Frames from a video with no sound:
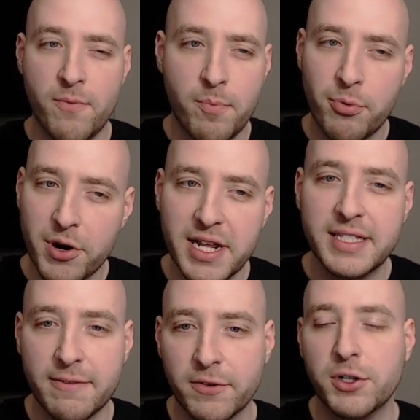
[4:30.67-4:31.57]
pretty
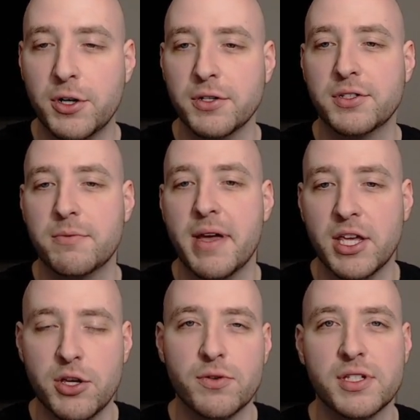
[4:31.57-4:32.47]
difficult to make
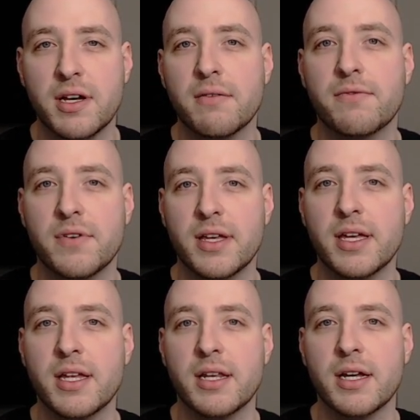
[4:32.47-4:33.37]
use of
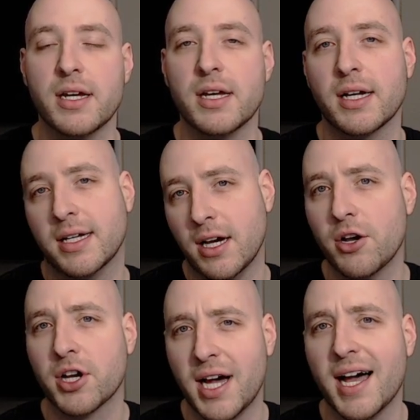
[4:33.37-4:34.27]
in
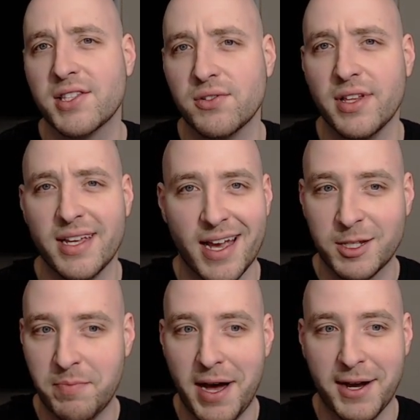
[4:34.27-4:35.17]
on a console like
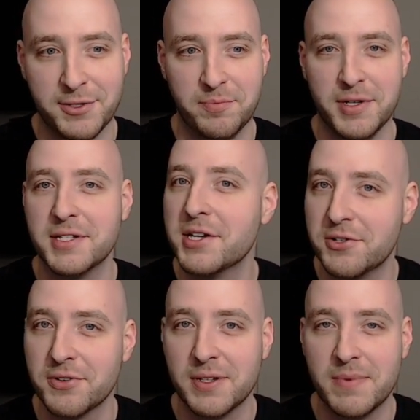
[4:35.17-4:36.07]
Xbox or
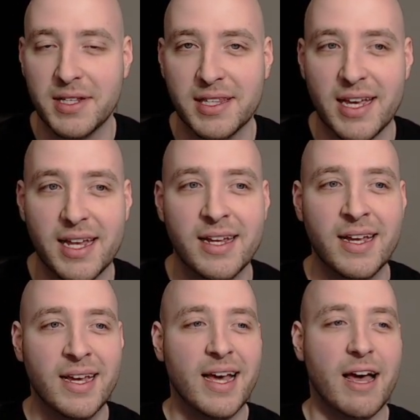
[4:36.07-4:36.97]
PlayStation or something like that.
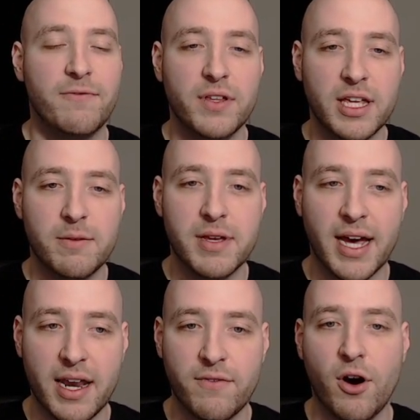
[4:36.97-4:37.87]
I feel like it'd be
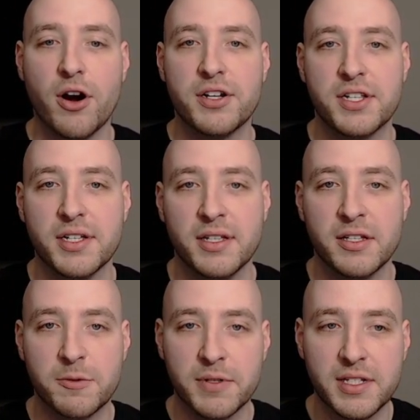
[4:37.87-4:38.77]
kind of hard to
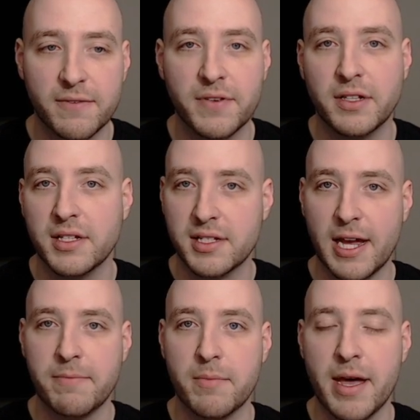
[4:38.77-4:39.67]
specifically
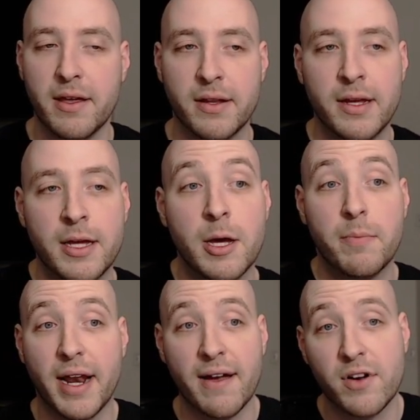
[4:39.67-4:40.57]
snipe them out,
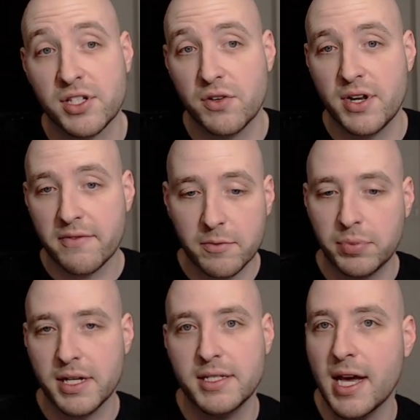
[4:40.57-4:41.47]
but I've also never
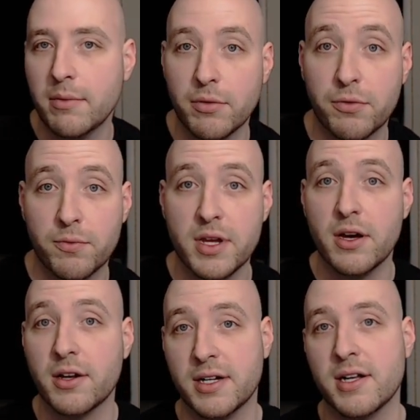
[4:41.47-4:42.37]
played Diablo 3
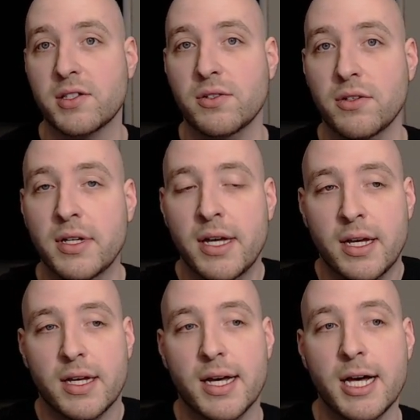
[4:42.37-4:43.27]
on a console,
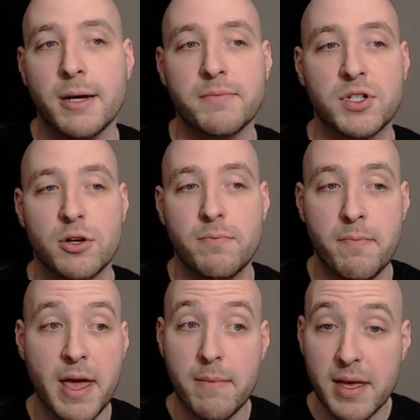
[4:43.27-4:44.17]
so
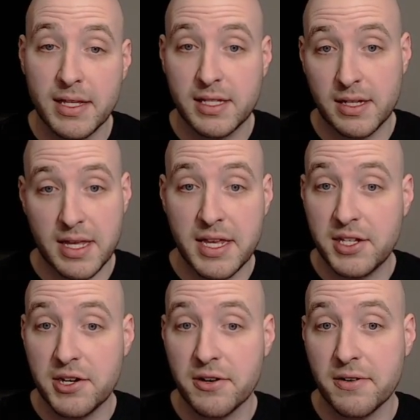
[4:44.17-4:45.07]
maybe it's
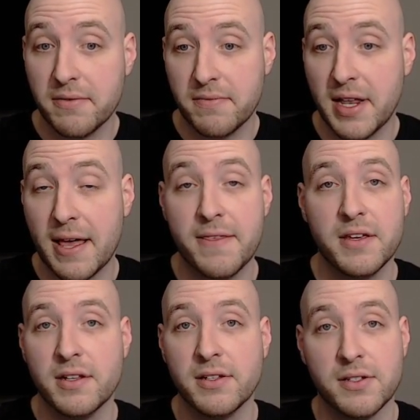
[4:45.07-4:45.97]
easier than I think
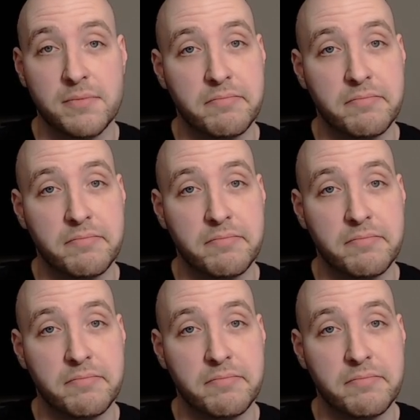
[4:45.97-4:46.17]
it is.